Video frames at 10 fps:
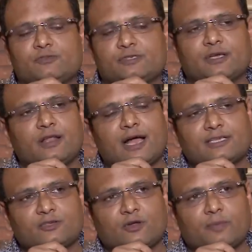her
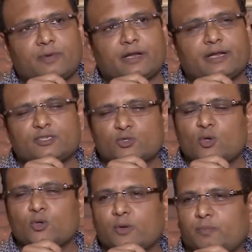last ornament, and I
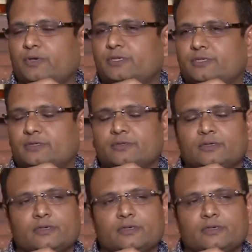sold to a person